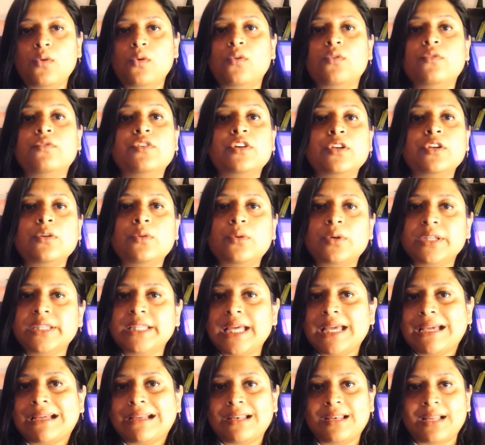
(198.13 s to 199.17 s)
overload
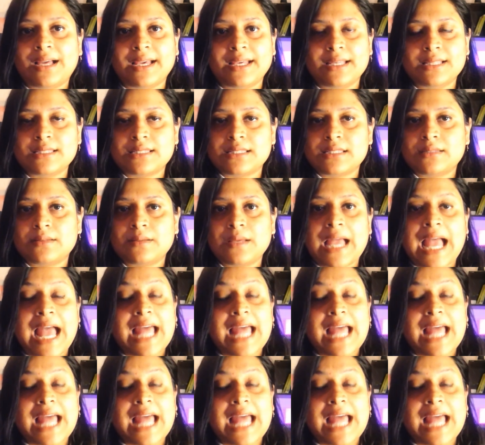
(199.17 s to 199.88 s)
their clients,